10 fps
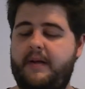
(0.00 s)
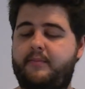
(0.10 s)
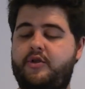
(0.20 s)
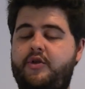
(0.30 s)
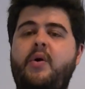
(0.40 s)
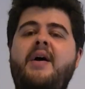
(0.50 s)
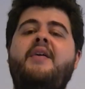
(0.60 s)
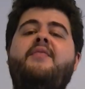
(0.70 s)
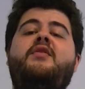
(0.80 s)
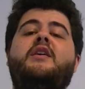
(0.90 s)
Number two,
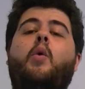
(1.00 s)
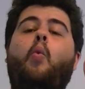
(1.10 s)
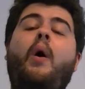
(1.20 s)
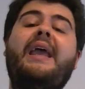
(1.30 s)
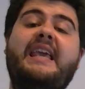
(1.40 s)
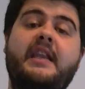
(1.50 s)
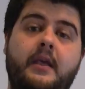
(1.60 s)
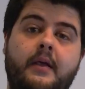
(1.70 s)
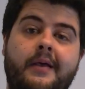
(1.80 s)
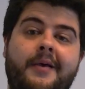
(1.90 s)
The
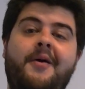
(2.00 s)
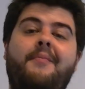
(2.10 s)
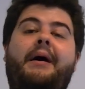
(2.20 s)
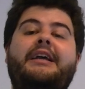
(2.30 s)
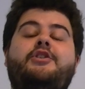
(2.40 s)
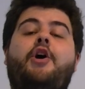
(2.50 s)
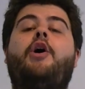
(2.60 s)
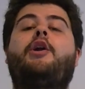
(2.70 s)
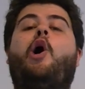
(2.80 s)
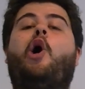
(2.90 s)
Awakening by
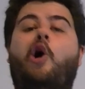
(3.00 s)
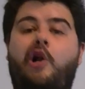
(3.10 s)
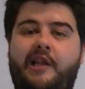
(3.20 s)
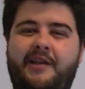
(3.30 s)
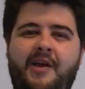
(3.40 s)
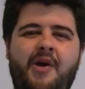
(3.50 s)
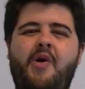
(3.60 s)
Dan Harlan.